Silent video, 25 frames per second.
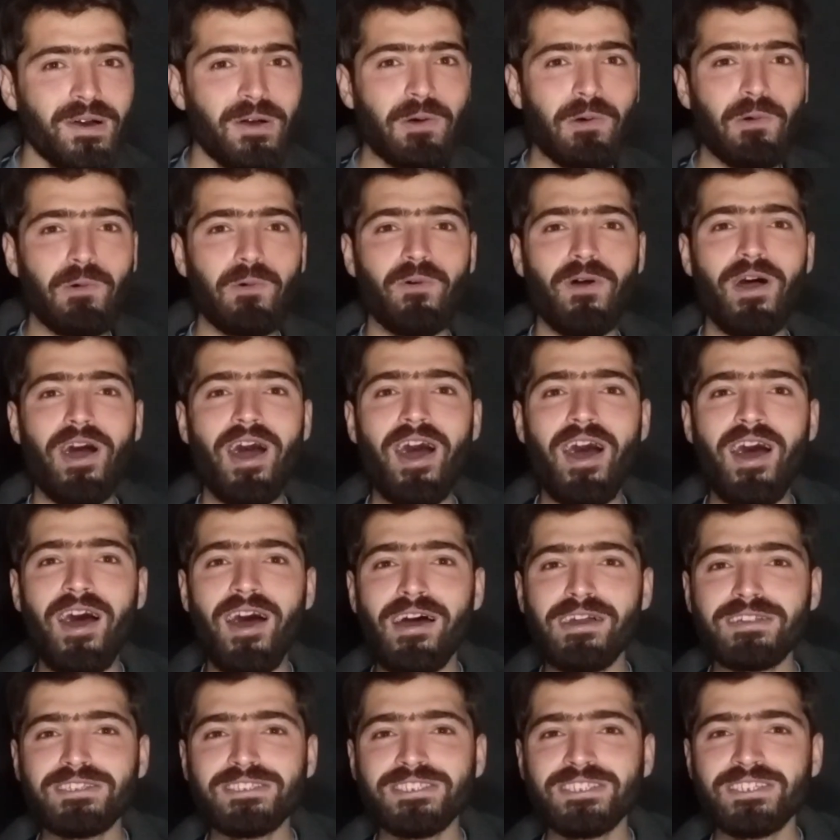
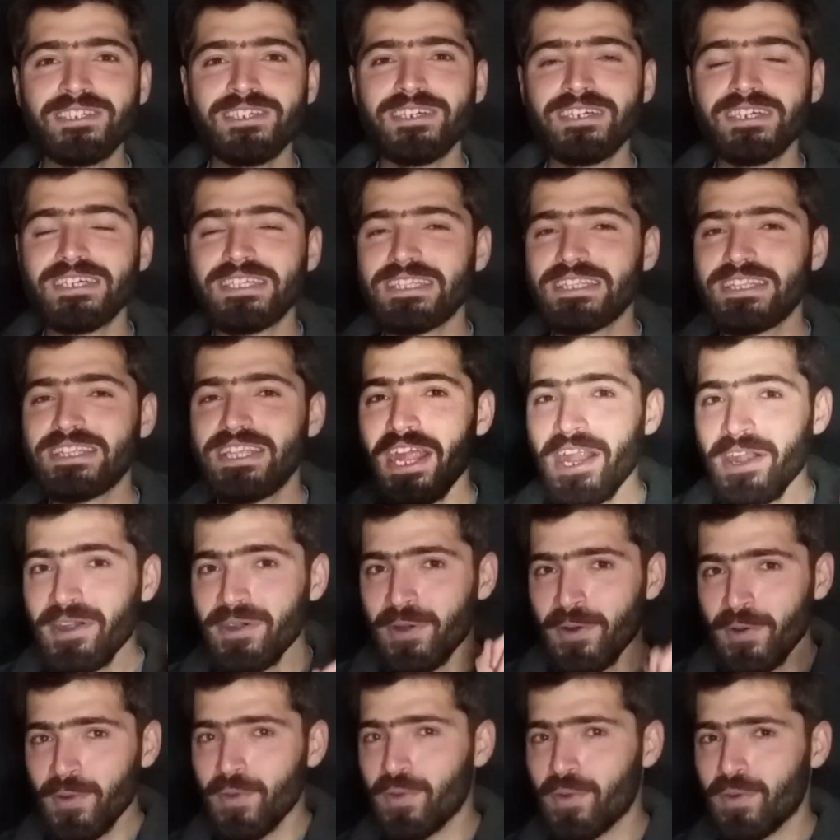Watch, then
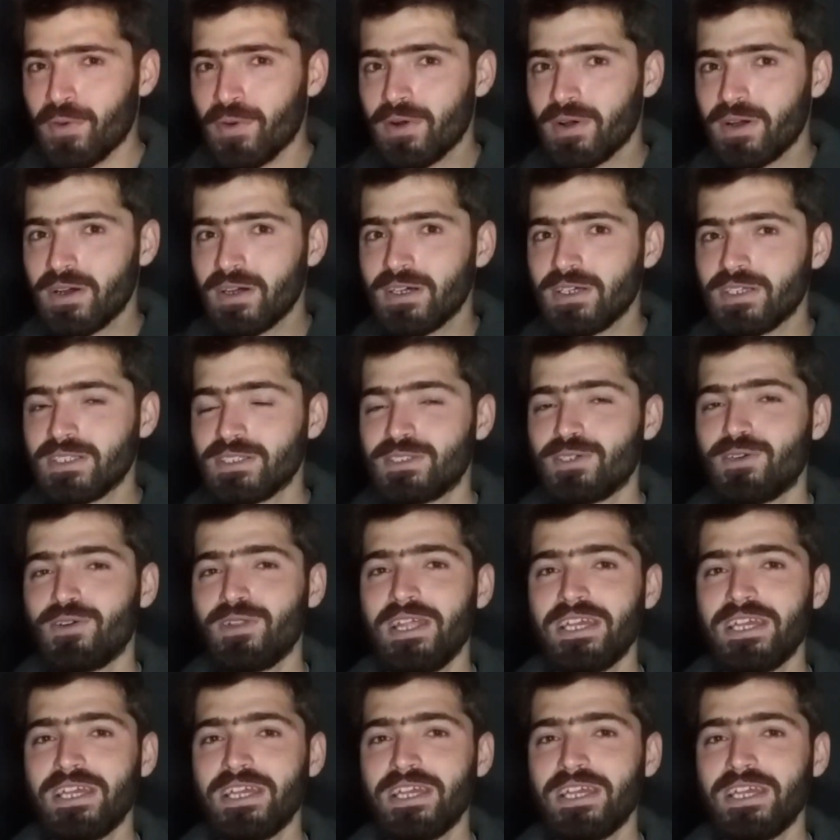do. So